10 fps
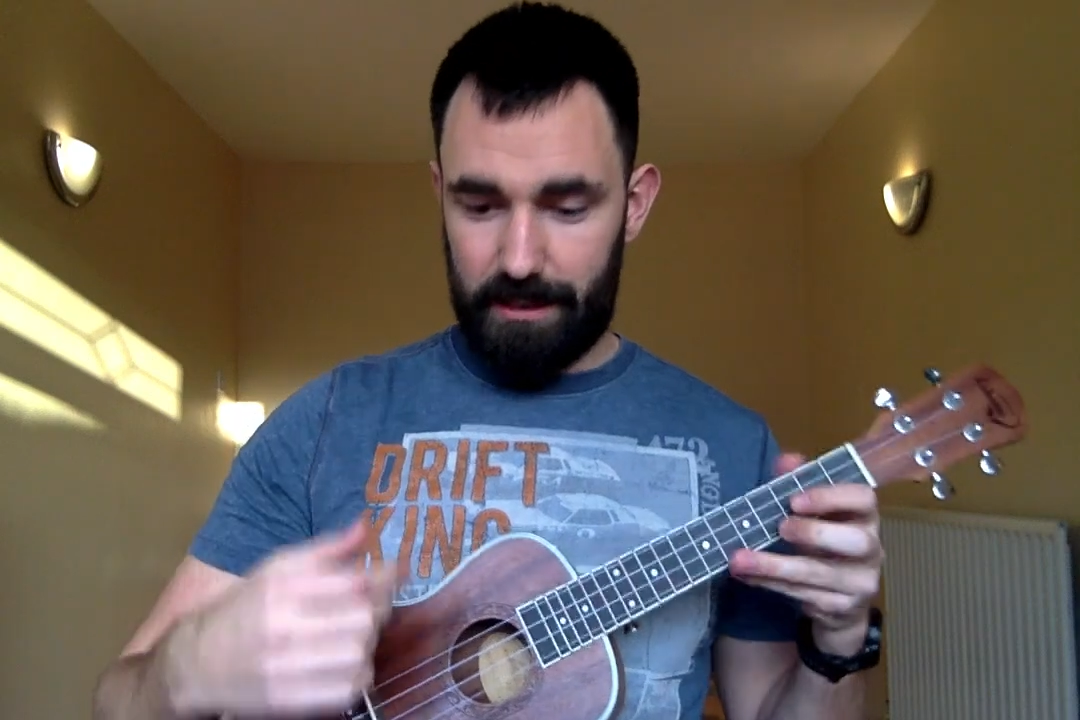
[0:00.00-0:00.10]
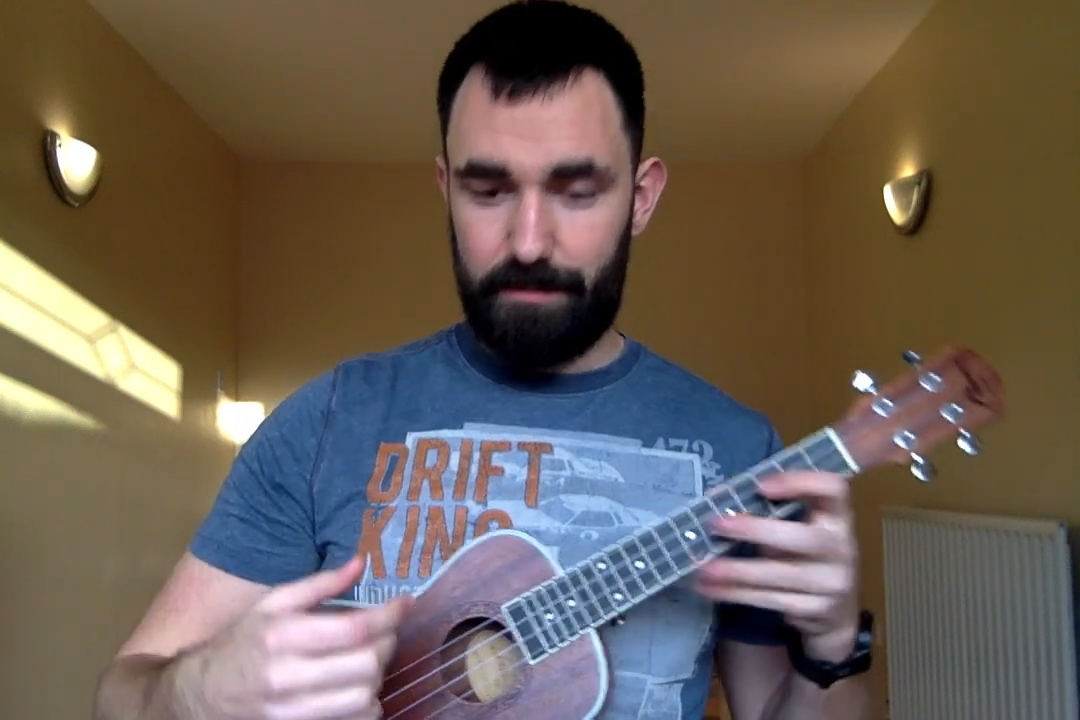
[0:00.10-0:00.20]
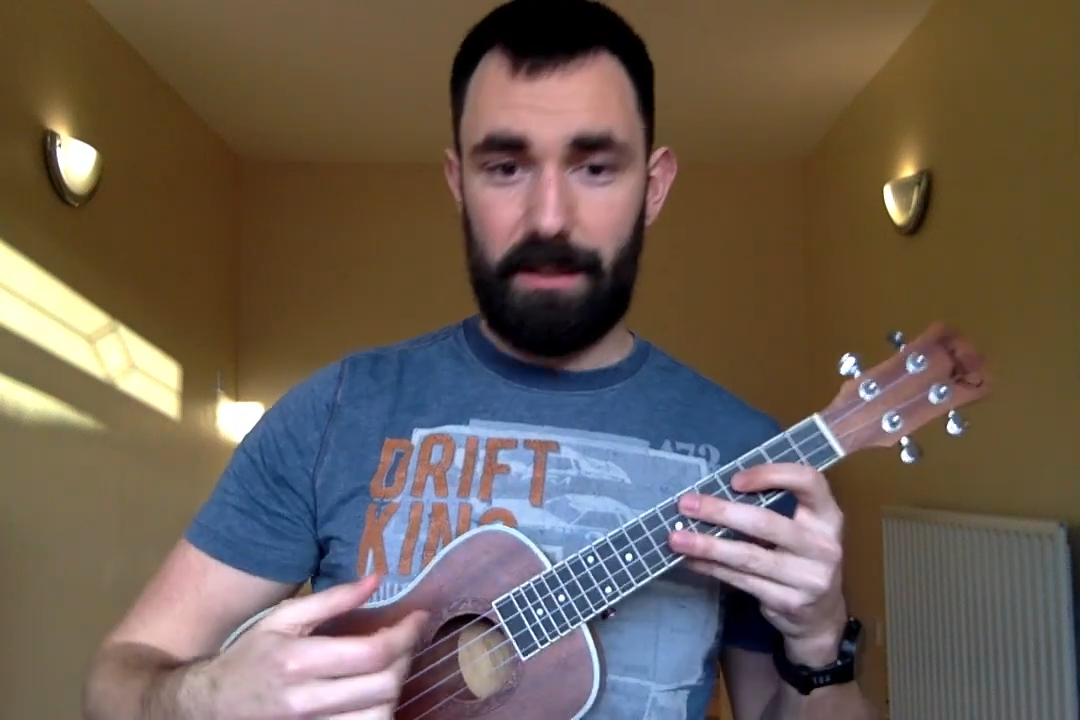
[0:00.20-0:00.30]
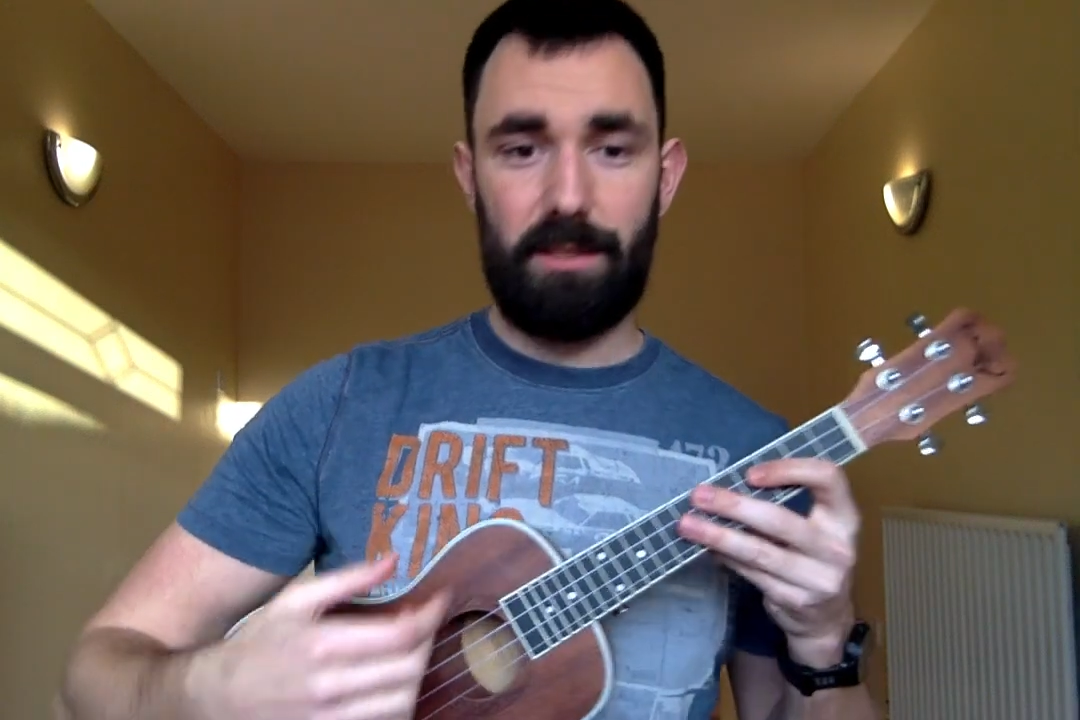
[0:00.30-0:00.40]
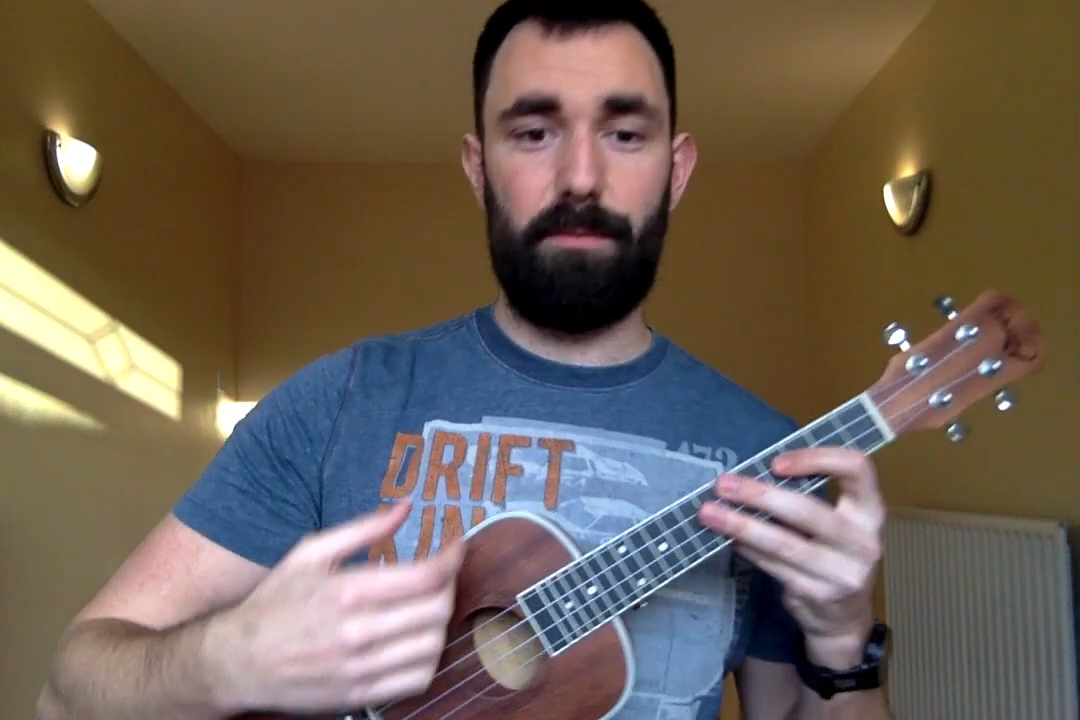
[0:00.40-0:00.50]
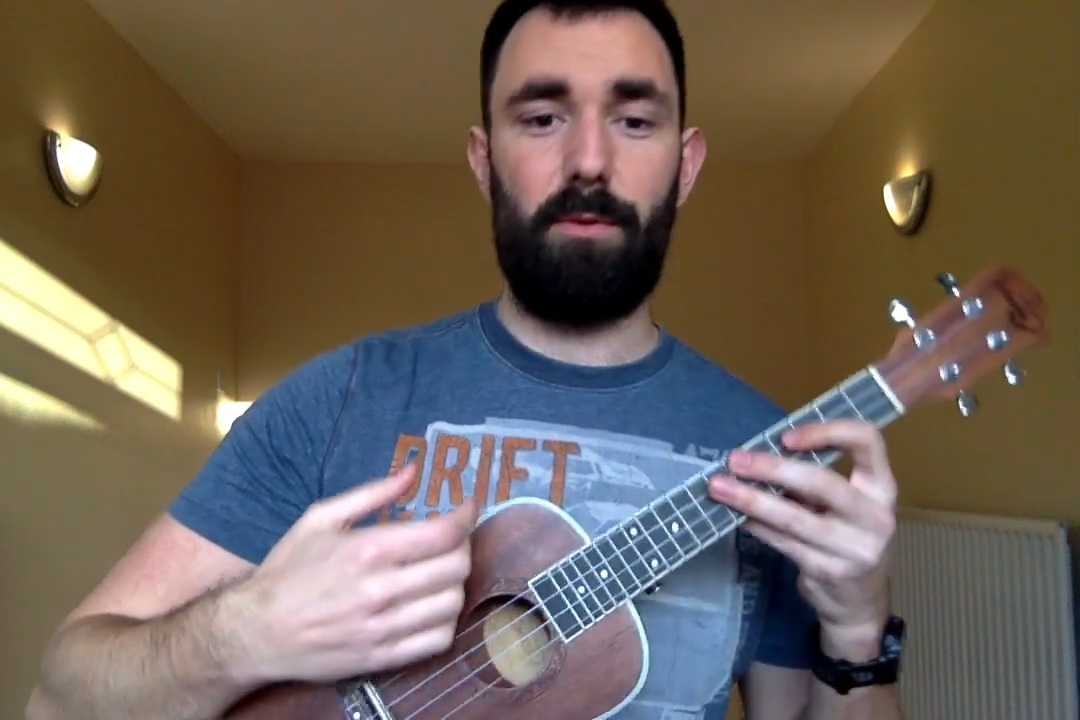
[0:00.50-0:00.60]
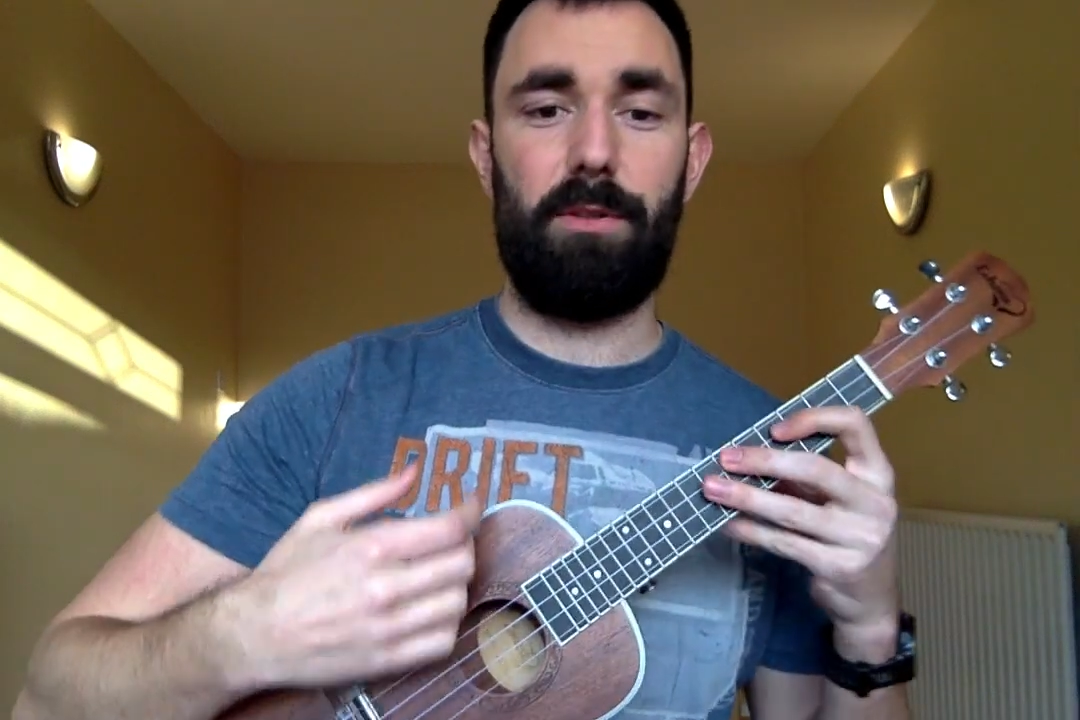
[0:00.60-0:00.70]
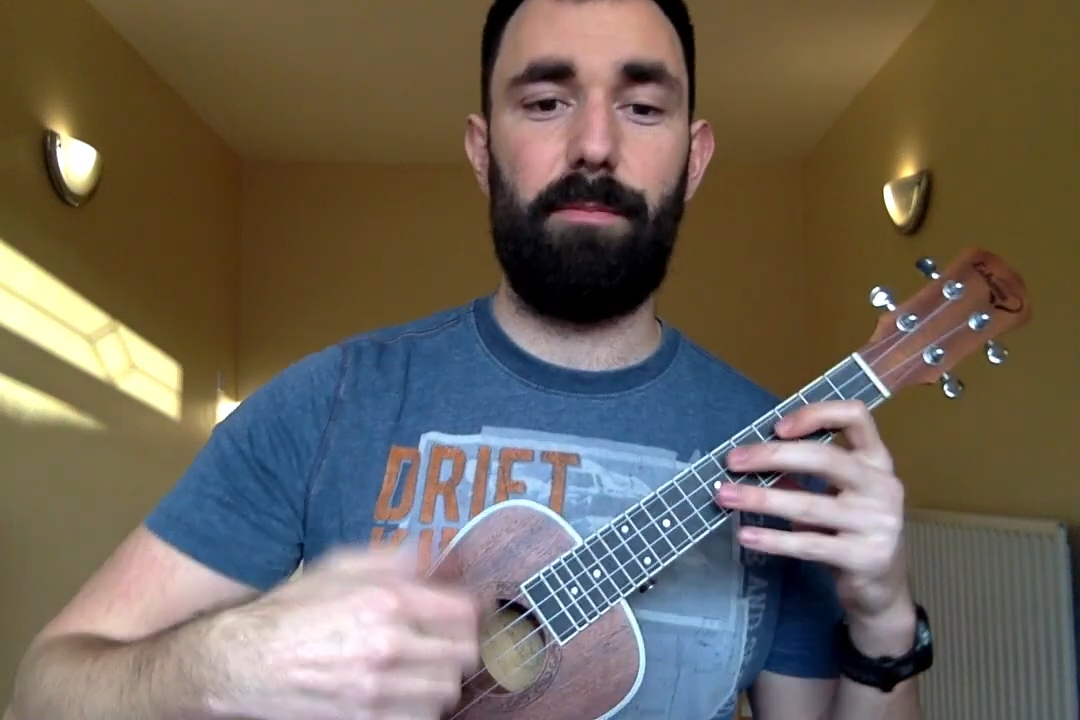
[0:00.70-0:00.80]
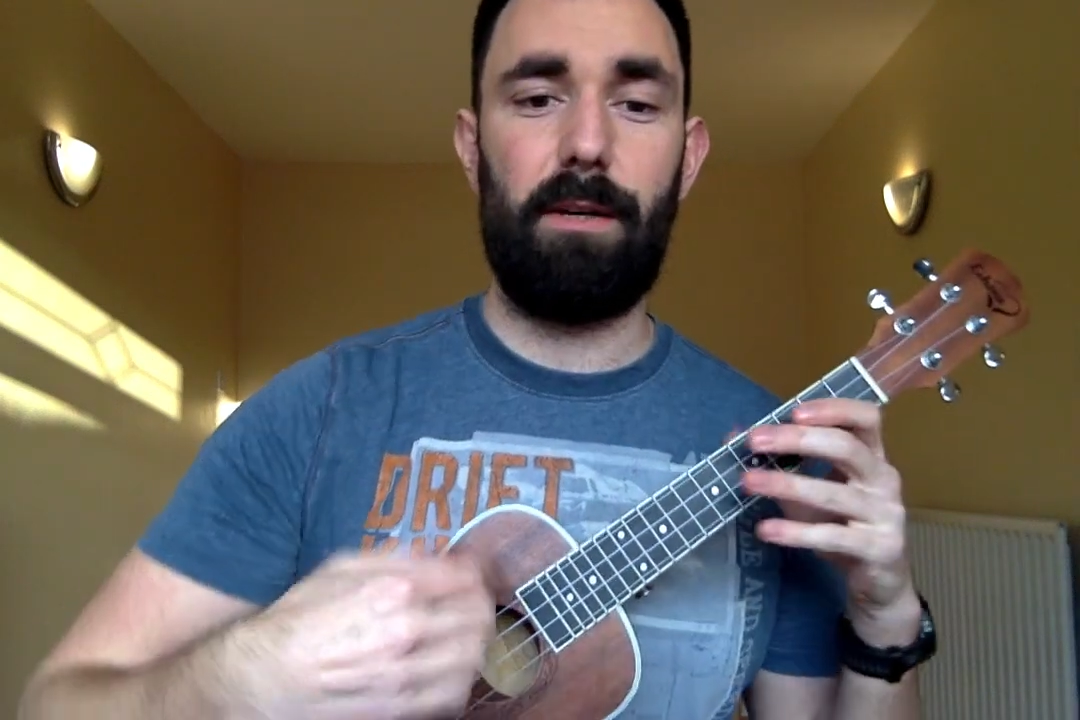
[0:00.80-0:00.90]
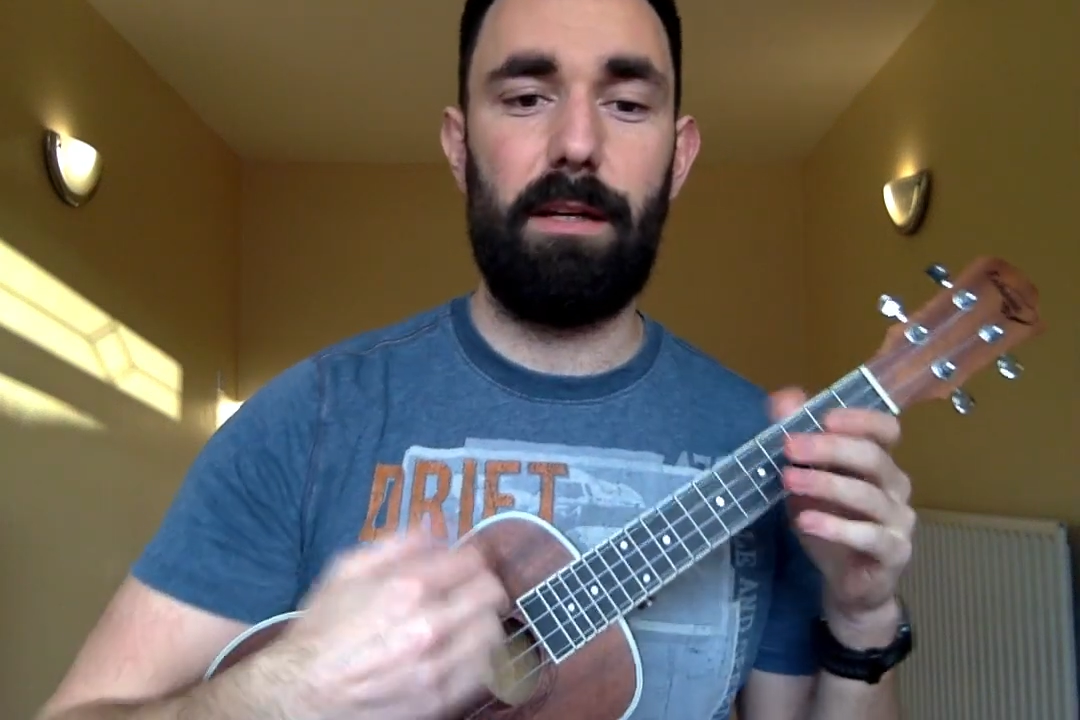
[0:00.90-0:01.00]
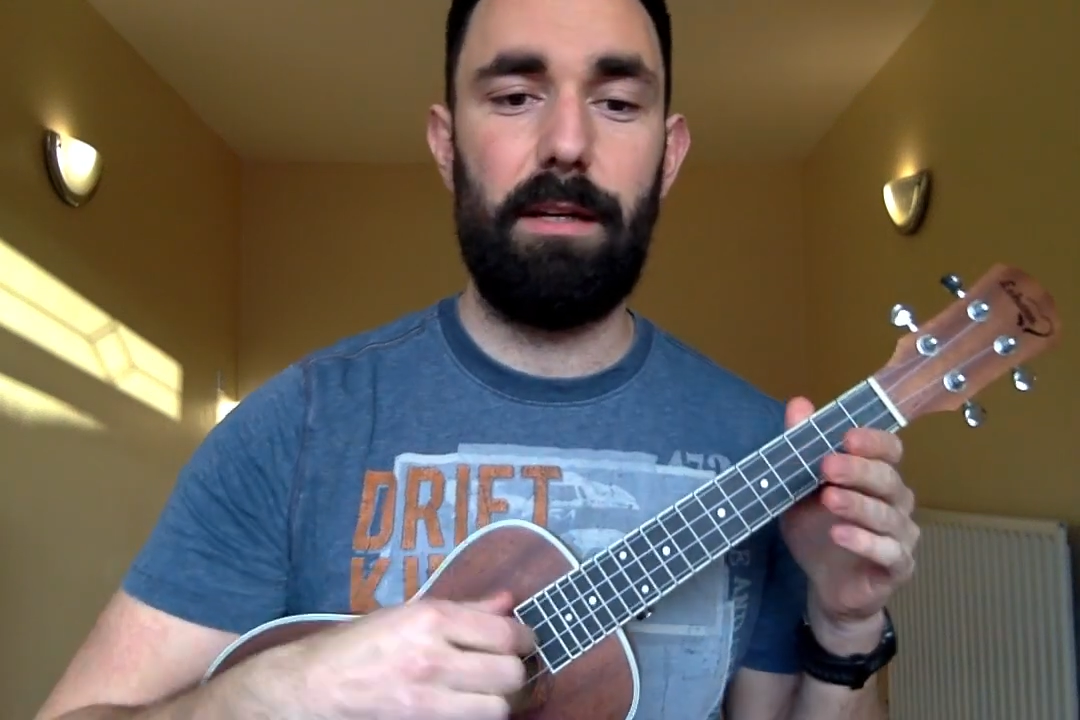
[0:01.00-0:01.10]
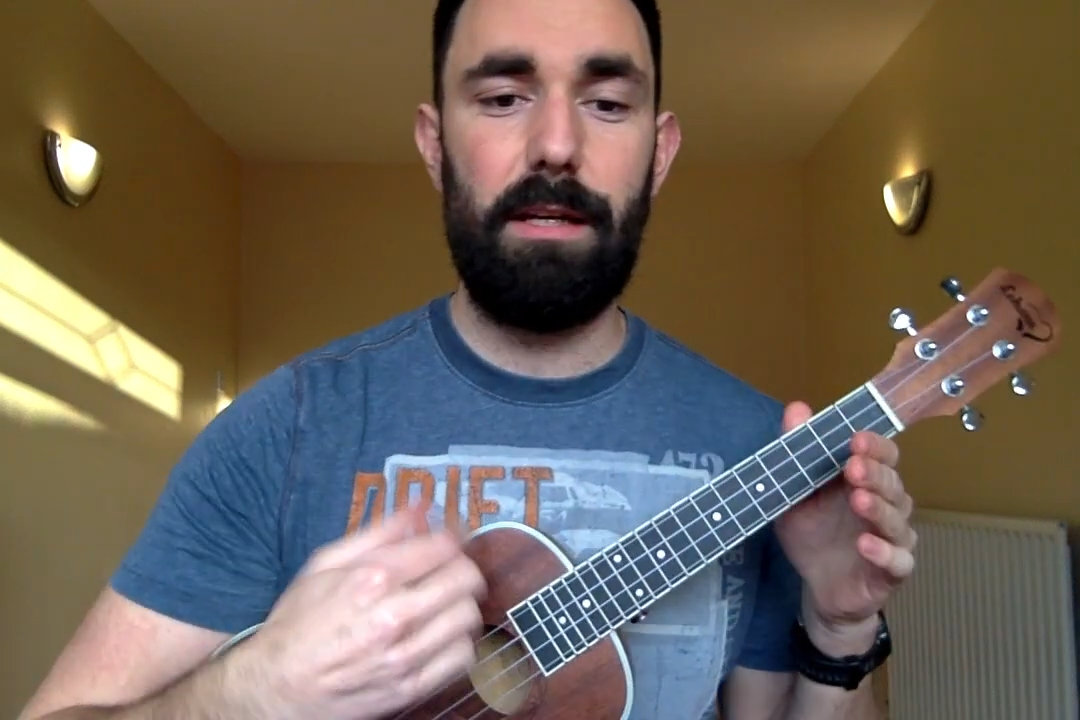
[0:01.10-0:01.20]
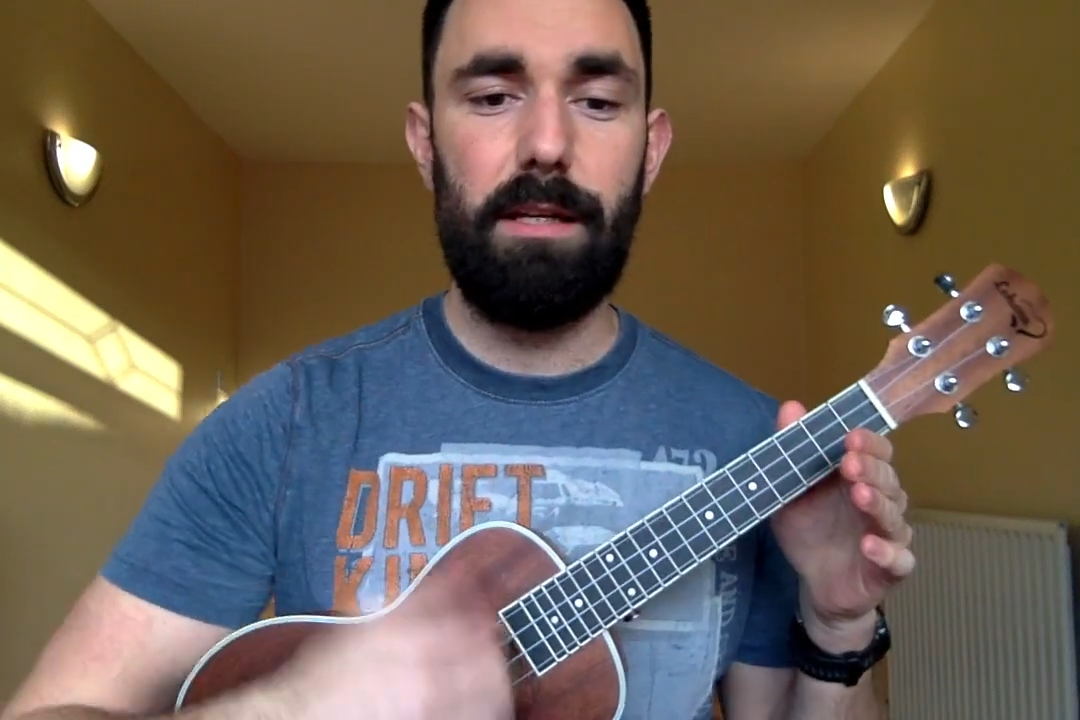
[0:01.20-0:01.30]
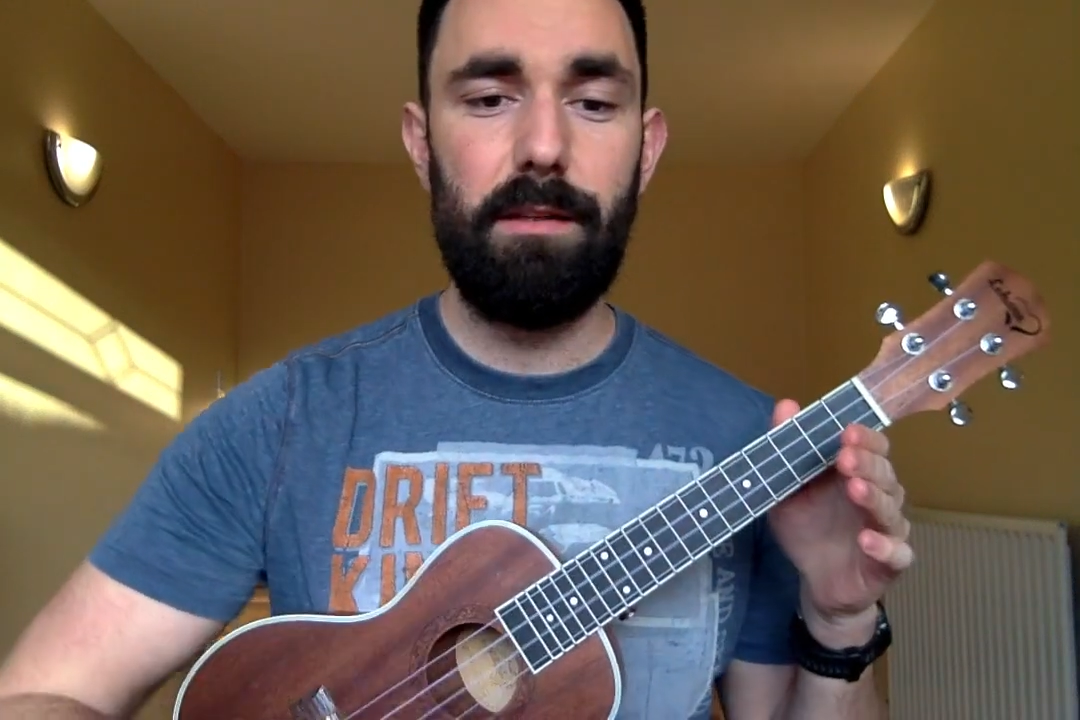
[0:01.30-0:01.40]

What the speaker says: being supported by your knee,